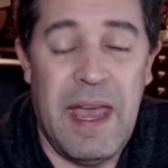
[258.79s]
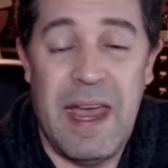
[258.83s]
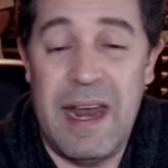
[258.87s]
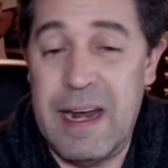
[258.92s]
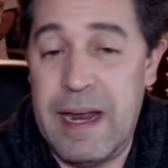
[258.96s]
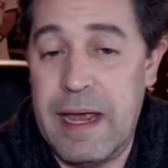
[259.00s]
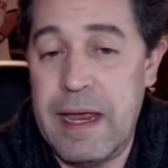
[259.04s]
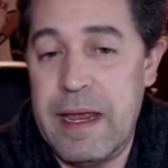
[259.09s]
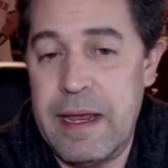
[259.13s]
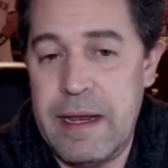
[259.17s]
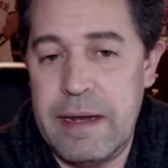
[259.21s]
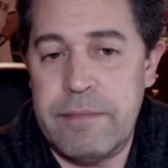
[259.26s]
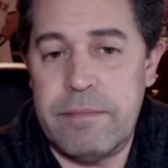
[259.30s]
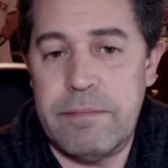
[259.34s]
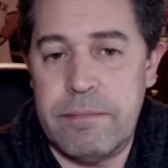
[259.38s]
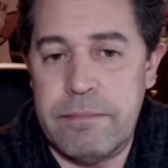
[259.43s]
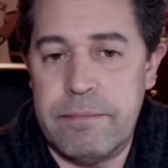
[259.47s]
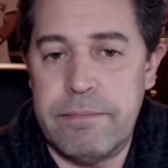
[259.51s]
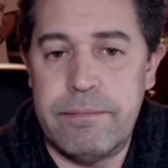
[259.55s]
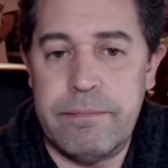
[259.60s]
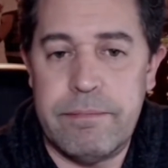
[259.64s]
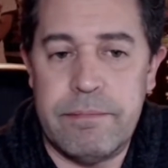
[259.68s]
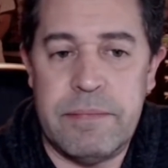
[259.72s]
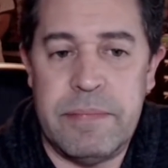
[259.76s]
and I
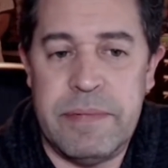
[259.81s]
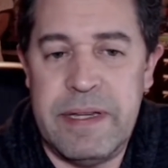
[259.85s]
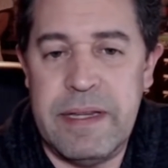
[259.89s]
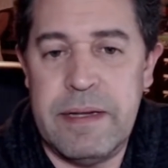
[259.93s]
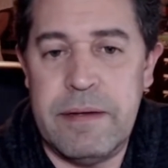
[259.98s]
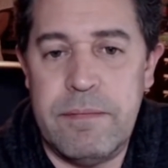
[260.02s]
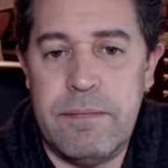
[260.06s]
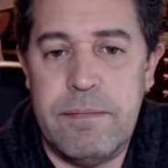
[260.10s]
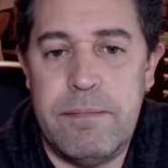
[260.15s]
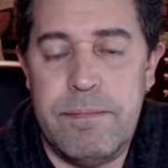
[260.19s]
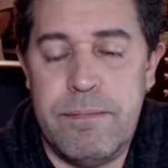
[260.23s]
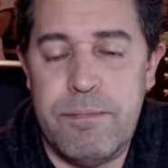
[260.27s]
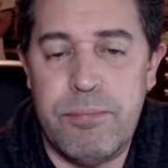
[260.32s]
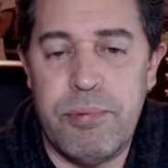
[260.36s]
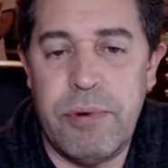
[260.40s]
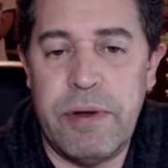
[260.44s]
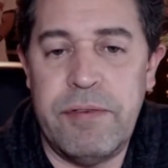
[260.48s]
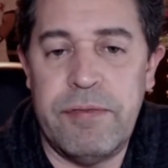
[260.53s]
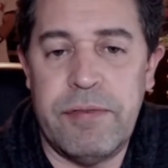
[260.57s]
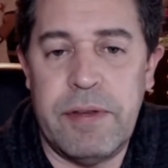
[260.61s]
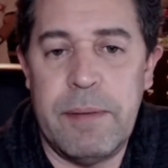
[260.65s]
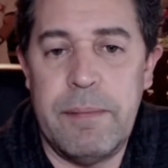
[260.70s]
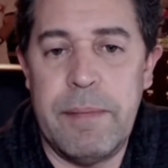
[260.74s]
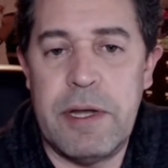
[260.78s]
did
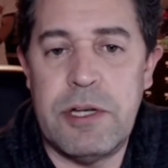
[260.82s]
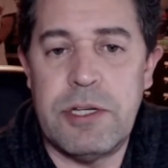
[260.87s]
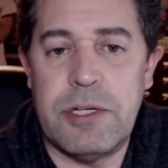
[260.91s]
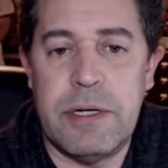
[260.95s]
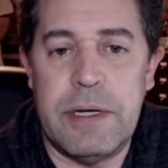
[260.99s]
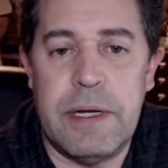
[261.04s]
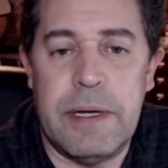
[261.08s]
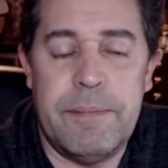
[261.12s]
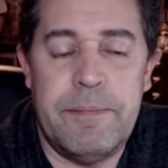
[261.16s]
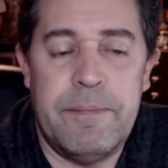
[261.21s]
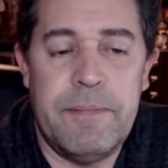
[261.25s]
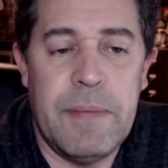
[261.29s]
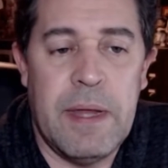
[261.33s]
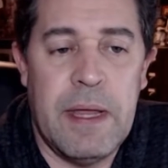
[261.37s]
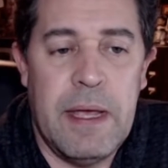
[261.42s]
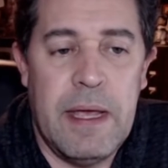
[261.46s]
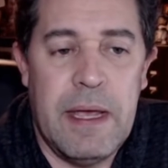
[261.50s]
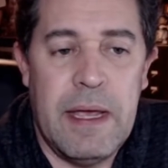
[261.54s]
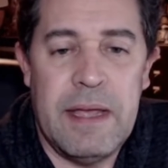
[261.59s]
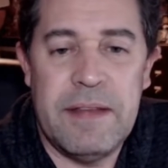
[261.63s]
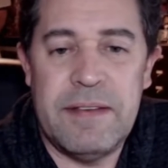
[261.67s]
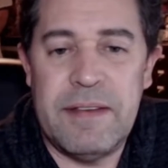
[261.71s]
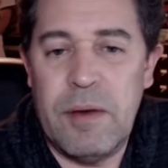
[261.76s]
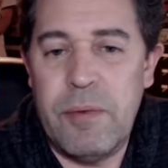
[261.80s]
briefly mention it,
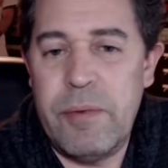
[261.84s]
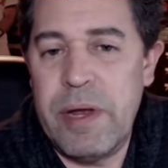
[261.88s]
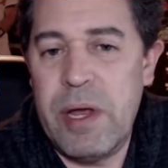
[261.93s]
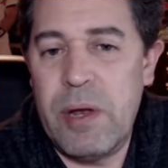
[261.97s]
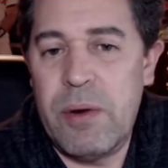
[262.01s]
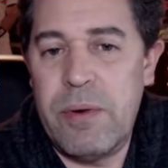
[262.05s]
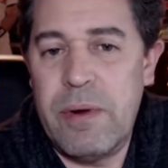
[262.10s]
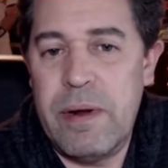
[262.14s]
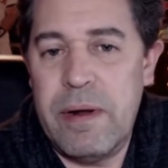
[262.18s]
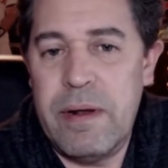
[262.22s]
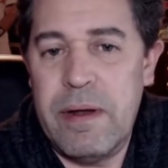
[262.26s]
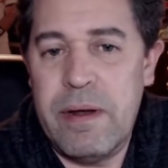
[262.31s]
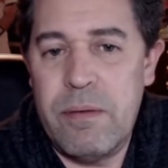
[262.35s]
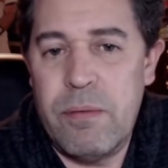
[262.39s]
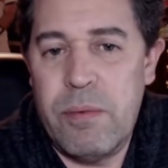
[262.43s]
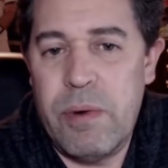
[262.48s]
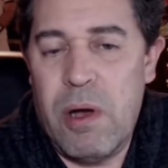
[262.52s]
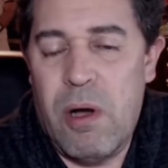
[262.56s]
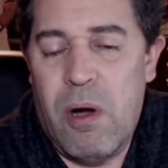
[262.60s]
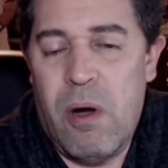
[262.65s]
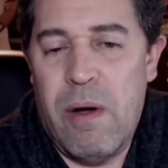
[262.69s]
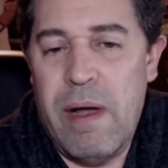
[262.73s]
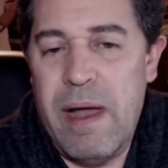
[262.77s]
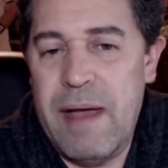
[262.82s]
is that we
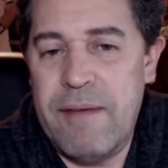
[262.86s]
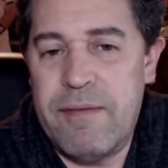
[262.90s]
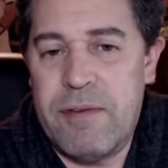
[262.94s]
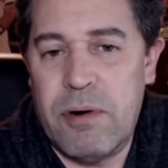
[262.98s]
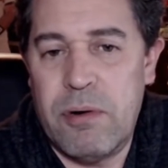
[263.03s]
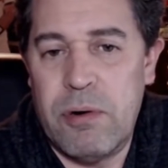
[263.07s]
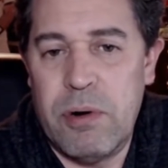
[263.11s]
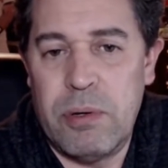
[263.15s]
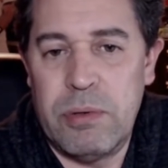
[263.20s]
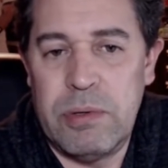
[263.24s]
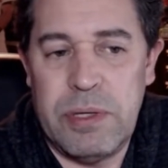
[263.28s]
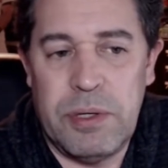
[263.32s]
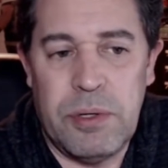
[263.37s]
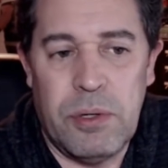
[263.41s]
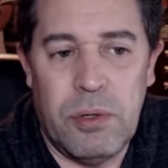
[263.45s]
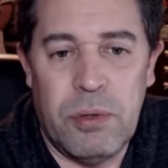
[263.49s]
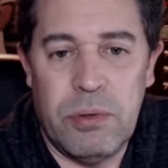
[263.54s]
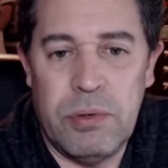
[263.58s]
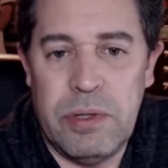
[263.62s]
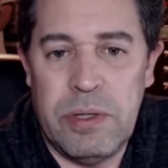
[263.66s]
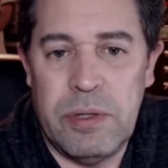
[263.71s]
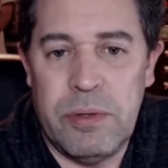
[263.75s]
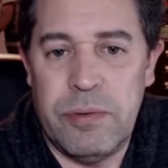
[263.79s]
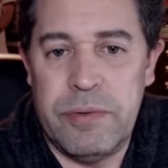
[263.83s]
all have our own
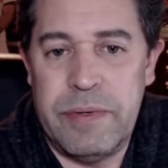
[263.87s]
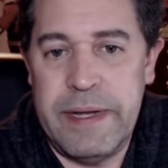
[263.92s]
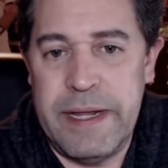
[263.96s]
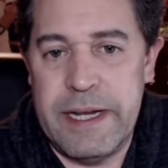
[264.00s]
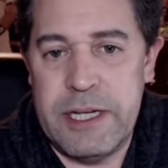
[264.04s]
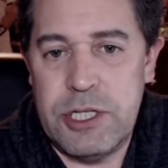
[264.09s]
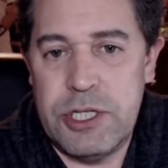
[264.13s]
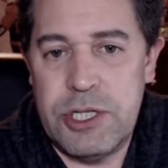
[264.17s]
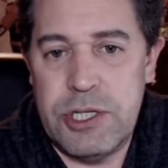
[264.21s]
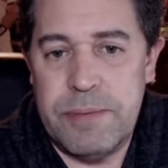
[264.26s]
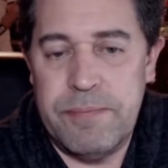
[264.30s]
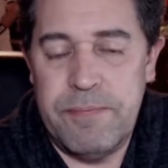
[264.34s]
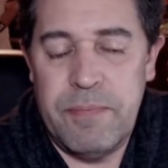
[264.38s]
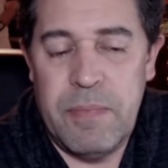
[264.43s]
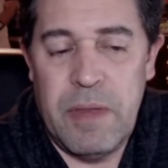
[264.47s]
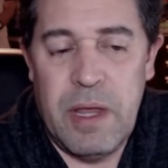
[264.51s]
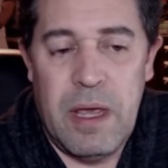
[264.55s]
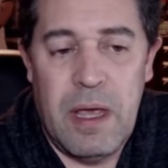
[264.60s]
little niche.